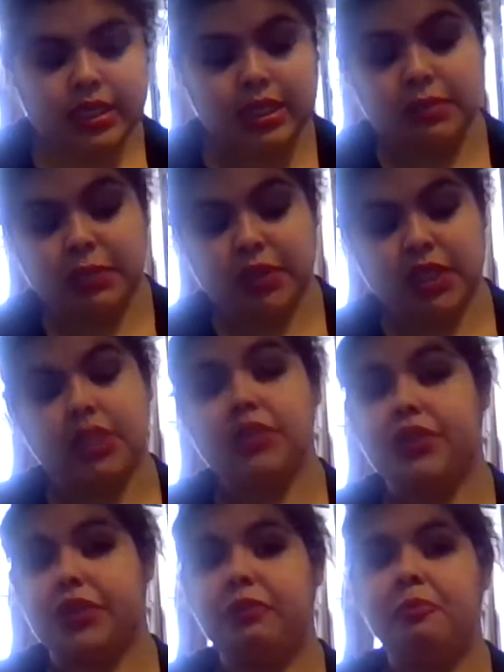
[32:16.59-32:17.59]
This person's a
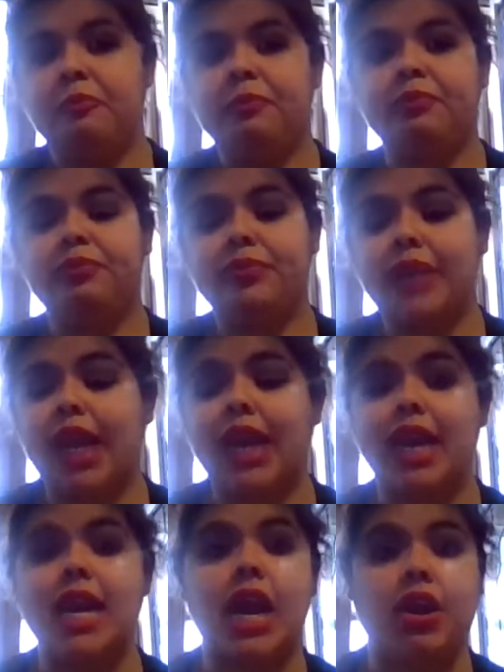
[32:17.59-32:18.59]
girl, and
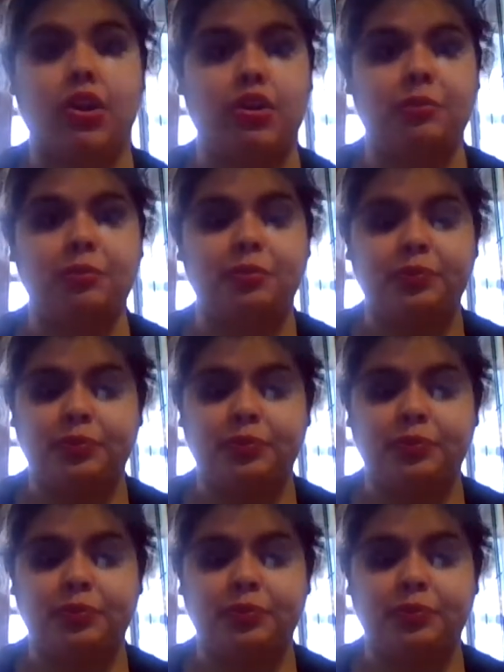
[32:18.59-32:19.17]
I dated her.